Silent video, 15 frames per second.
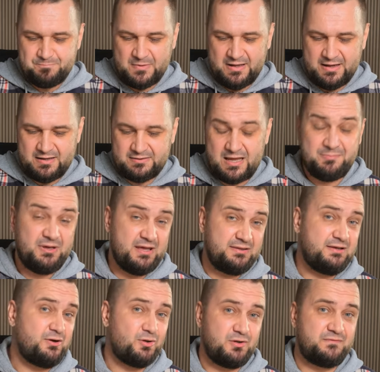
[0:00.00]
And I'm
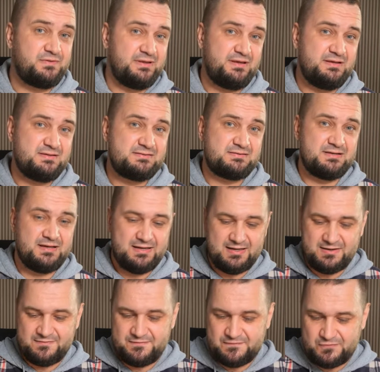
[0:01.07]
getting all of these
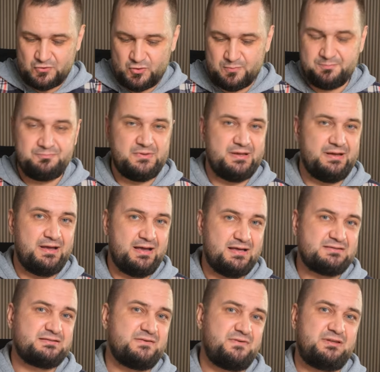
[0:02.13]
uh, from the
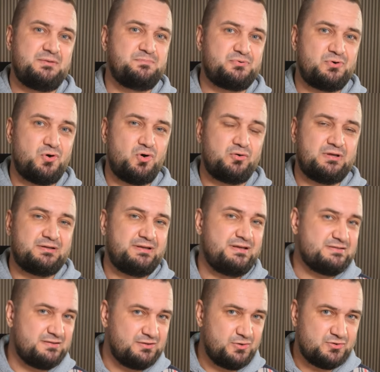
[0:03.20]
S17 Pro that
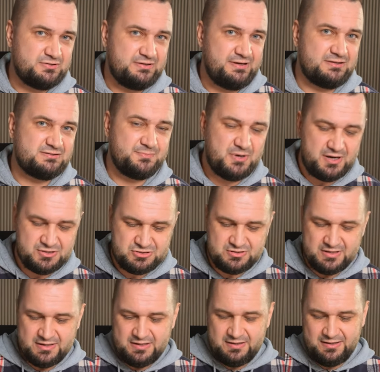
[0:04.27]
isn't costing as much,
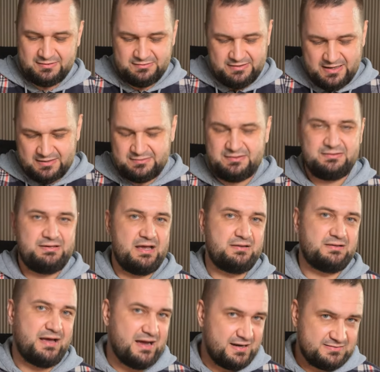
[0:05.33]
and yet it
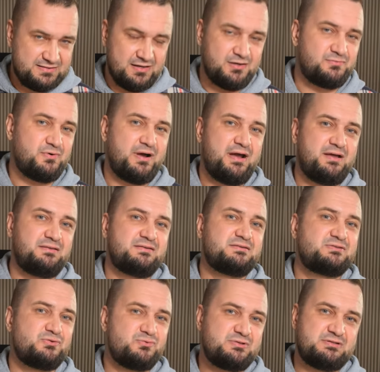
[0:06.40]
can accelerate,
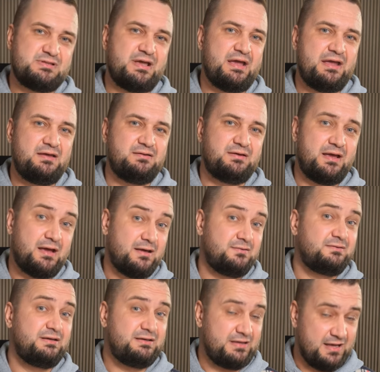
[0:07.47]
sustain,
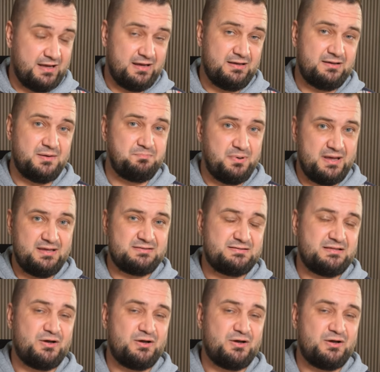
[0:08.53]
and decay a bass